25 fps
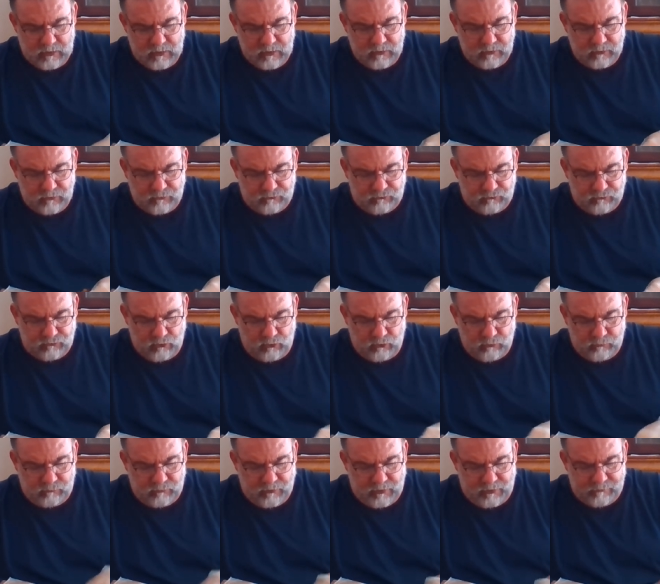the
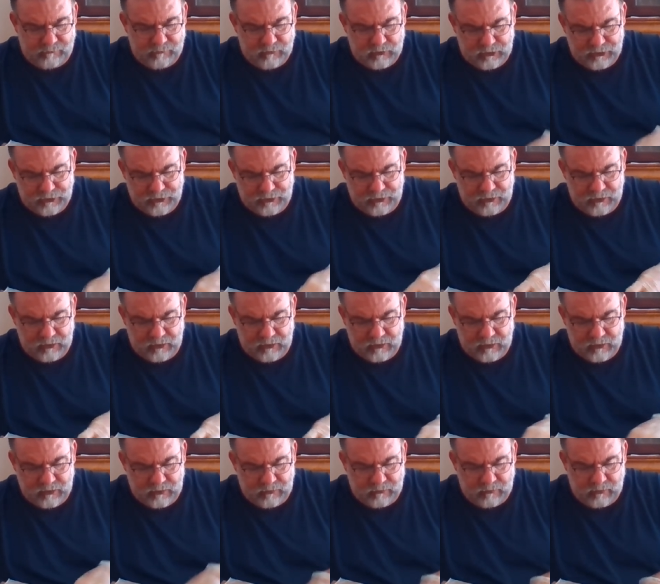stoved red Virginia
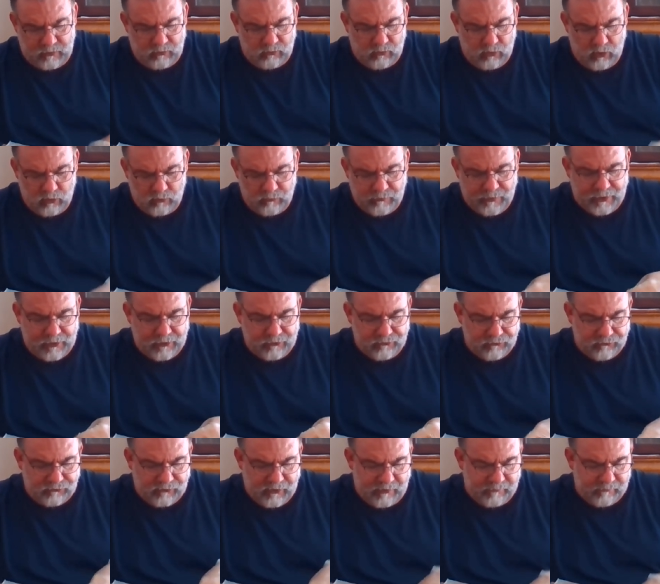in it. Already
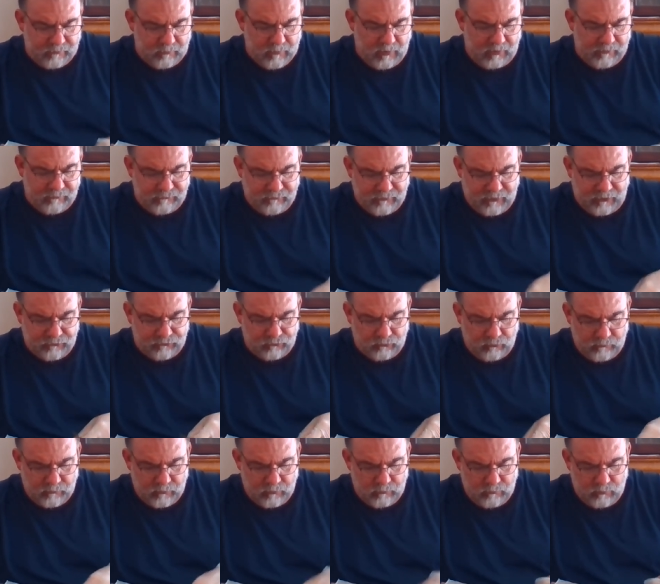just having my face
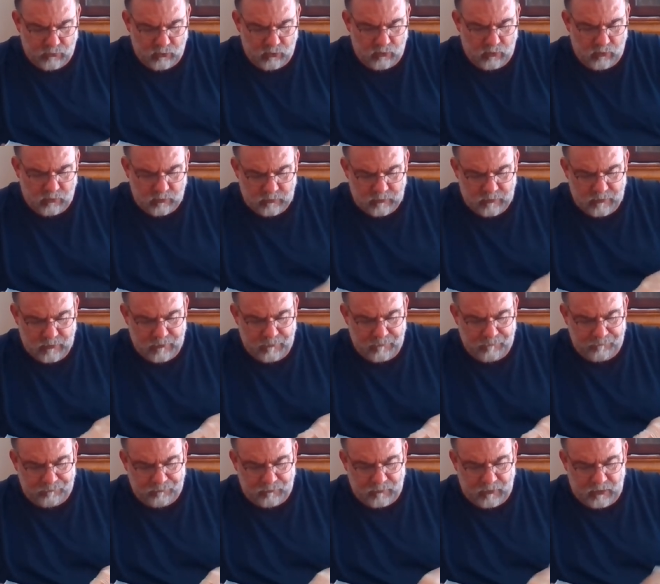over the bowl,
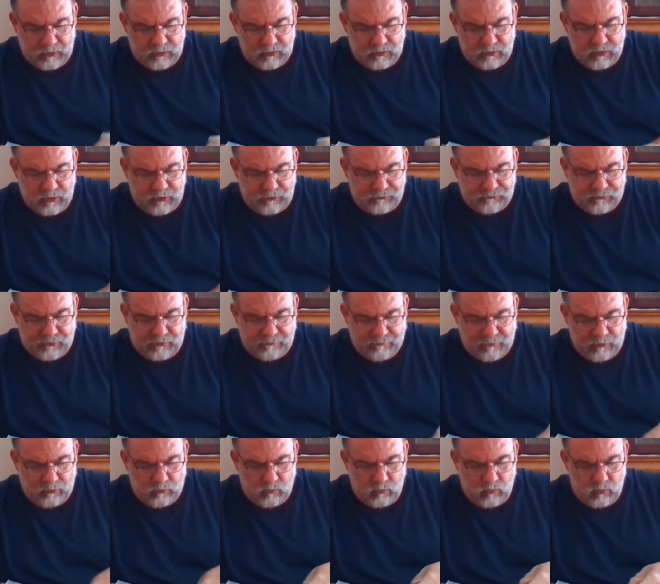it does have
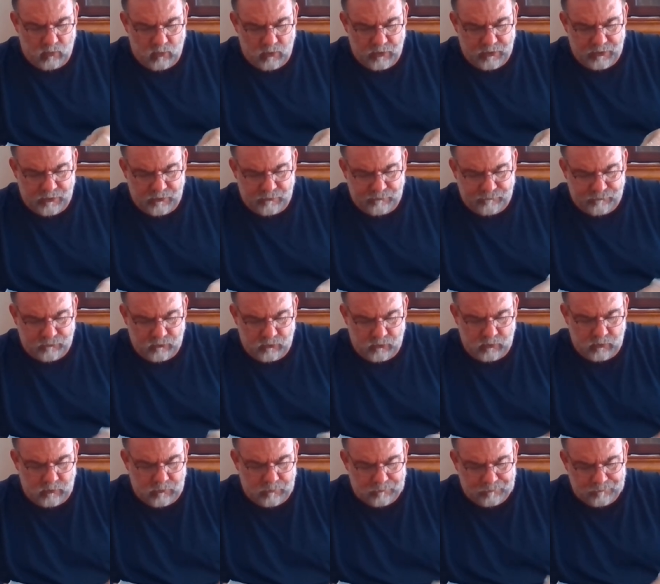that
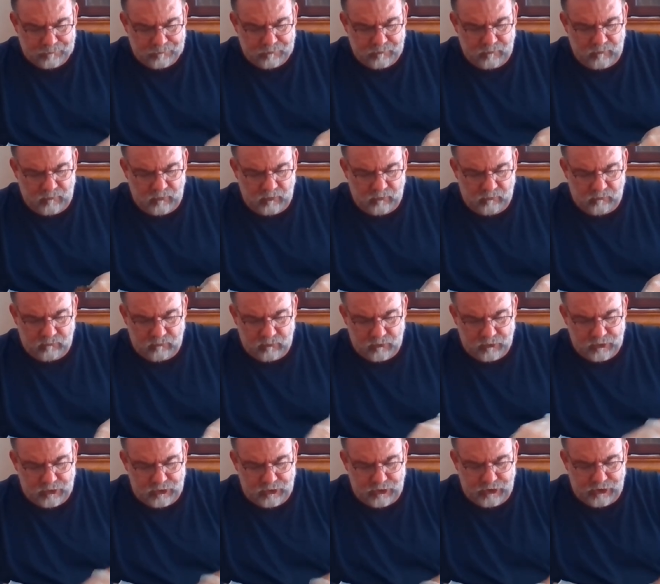wonderful
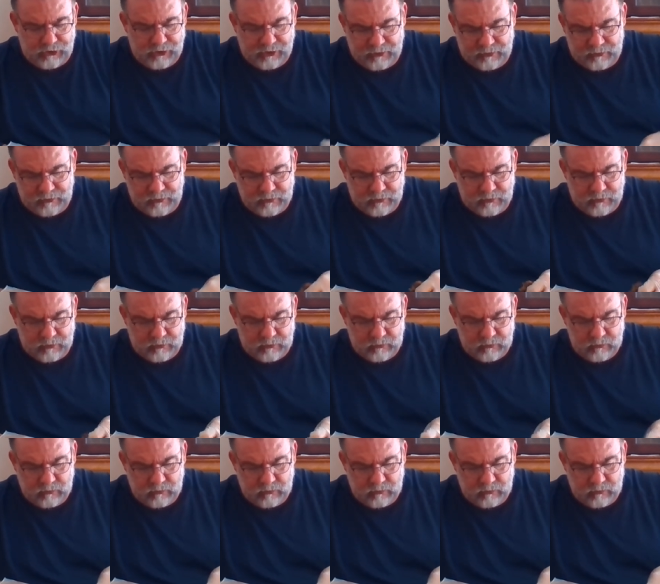Virginia